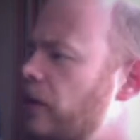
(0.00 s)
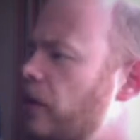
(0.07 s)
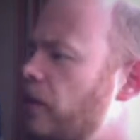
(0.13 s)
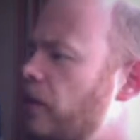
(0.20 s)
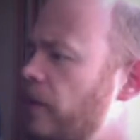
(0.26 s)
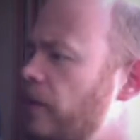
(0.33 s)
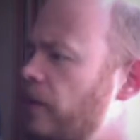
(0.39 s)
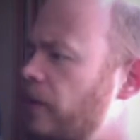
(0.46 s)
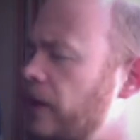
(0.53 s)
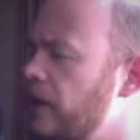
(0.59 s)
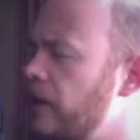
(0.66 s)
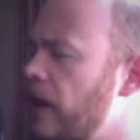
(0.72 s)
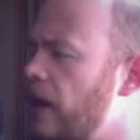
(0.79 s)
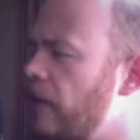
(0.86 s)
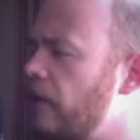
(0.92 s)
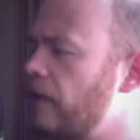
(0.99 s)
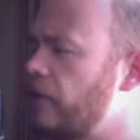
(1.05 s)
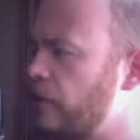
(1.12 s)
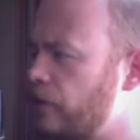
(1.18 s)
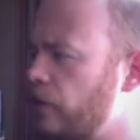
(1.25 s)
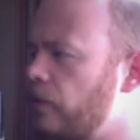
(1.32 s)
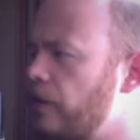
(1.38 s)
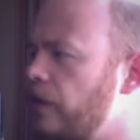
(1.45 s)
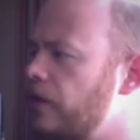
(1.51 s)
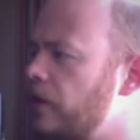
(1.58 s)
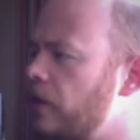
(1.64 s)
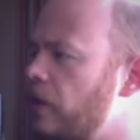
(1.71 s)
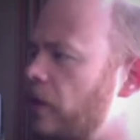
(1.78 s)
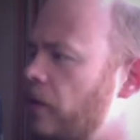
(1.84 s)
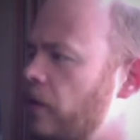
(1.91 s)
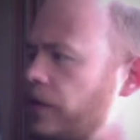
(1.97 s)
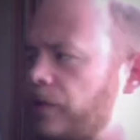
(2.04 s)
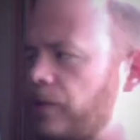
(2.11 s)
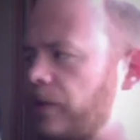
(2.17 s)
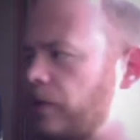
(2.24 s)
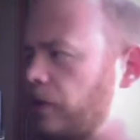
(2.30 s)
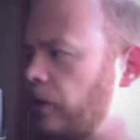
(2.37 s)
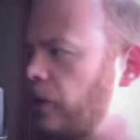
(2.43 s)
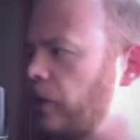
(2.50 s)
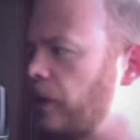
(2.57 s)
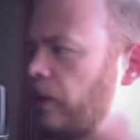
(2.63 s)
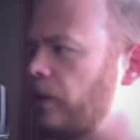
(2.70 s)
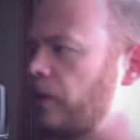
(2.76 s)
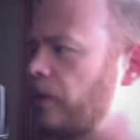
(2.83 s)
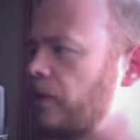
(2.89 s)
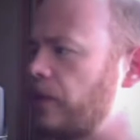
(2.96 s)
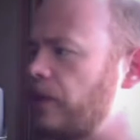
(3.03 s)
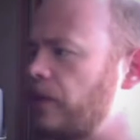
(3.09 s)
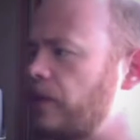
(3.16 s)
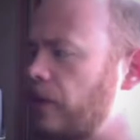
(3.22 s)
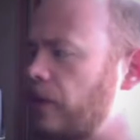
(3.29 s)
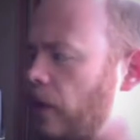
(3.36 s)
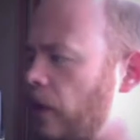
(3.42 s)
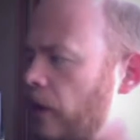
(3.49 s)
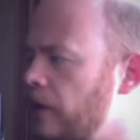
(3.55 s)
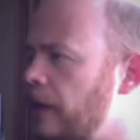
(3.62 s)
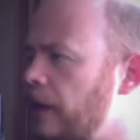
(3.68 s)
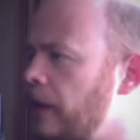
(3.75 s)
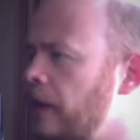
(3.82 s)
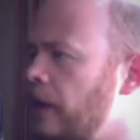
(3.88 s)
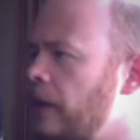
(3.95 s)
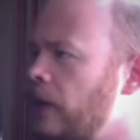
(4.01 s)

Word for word: You know, people need to have discernment to know which ones are good, which ones aren't, and